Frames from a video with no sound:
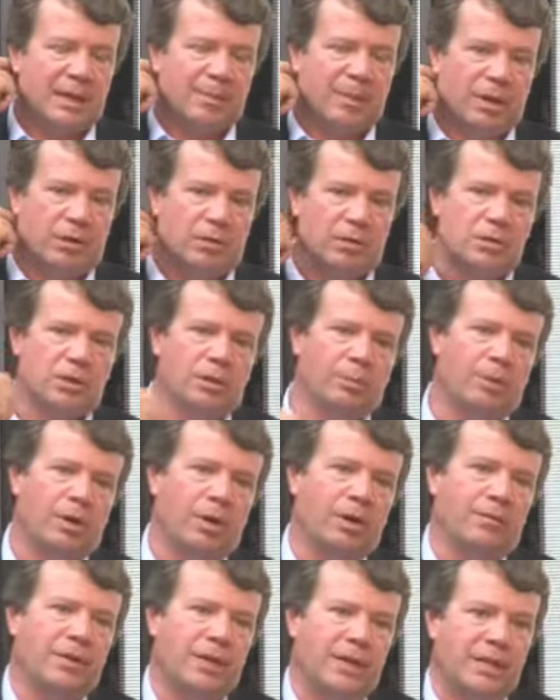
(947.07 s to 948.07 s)
But also
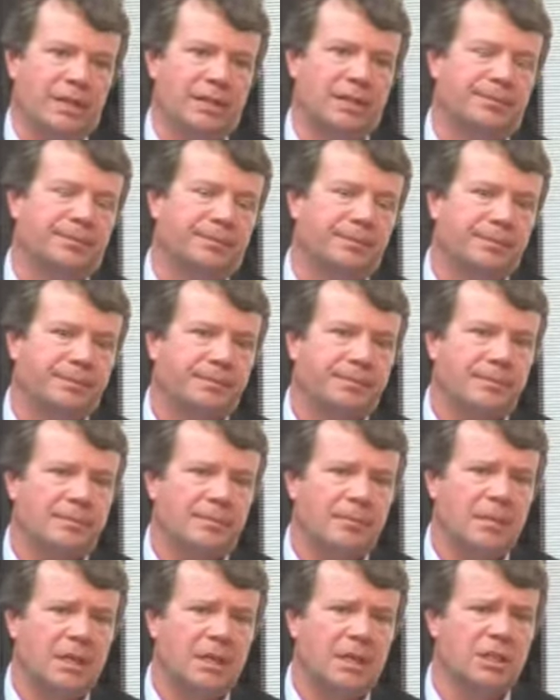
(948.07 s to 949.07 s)
part of it is
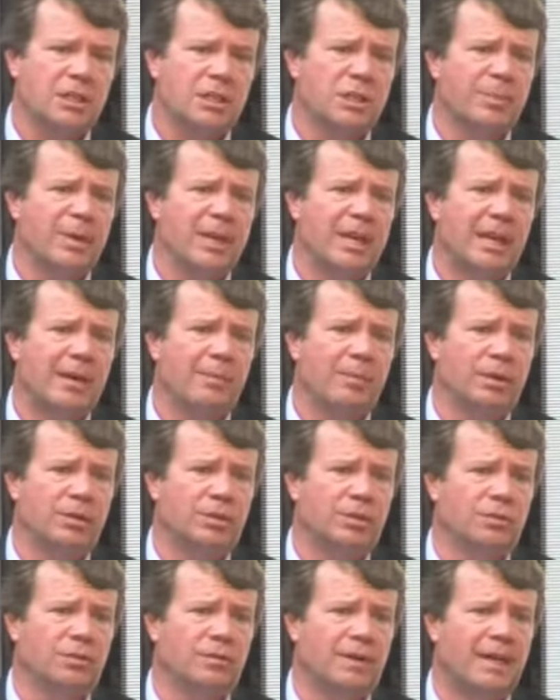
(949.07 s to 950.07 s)
just being able
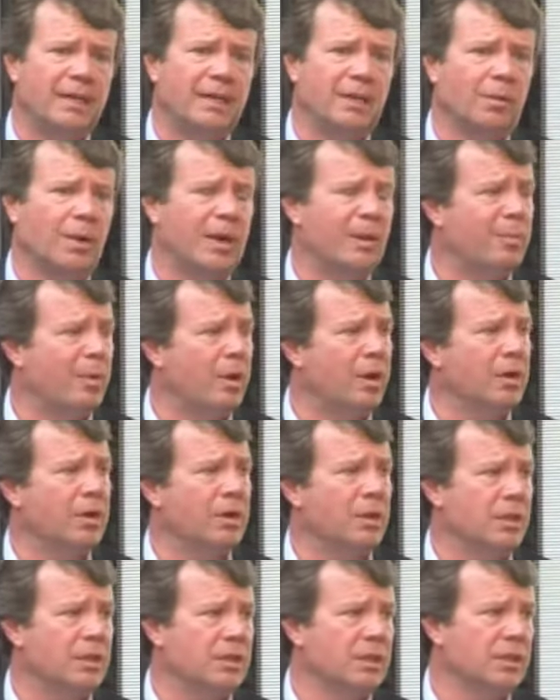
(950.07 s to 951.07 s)
to find the right
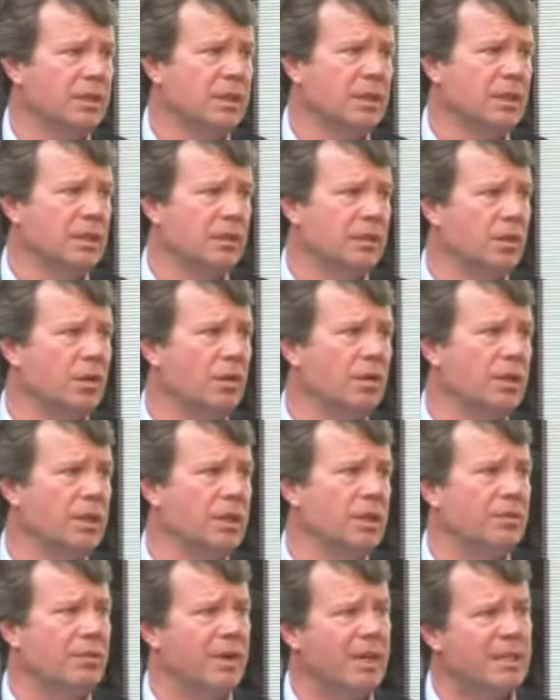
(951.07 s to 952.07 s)
partners, not only
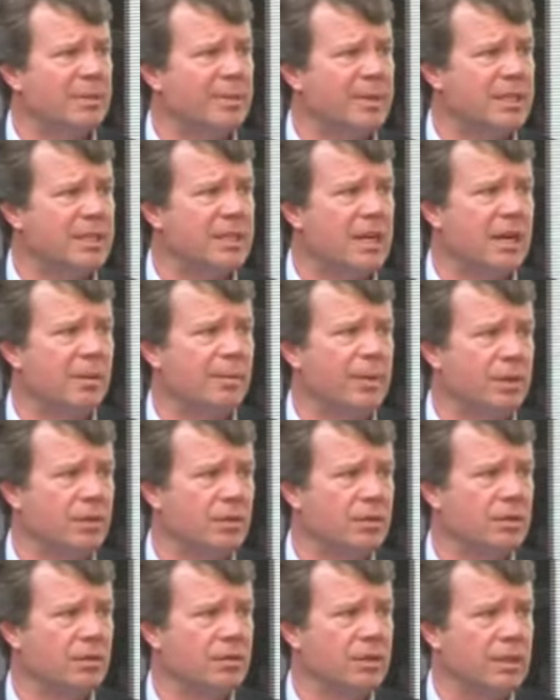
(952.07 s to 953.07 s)
in the investment side, but
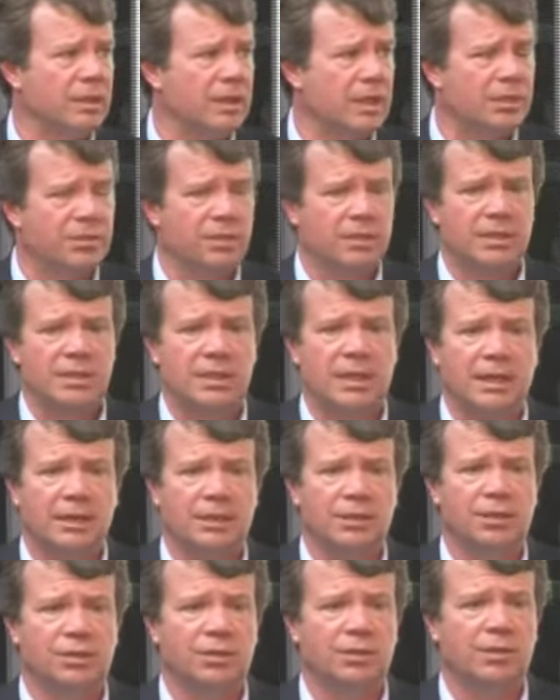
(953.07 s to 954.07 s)
also on the industrial
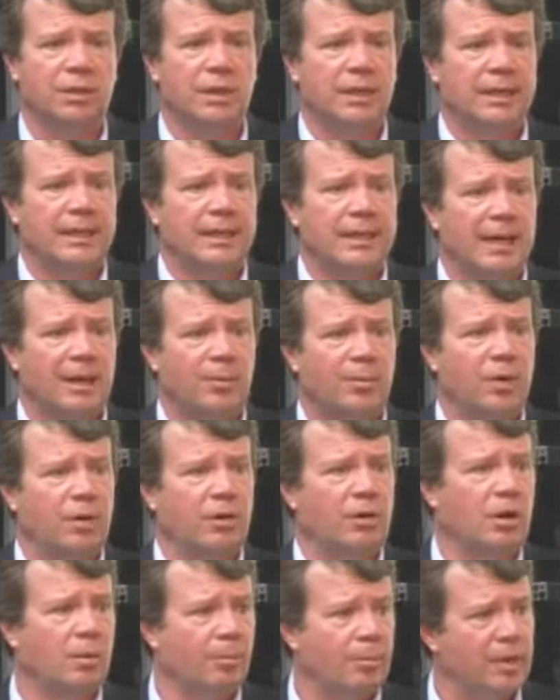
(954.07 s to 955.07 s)
side, to help
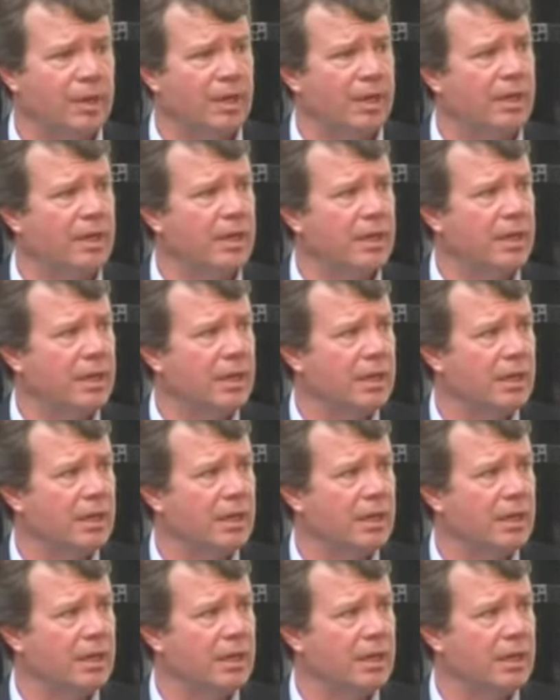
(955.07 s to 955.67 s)
your company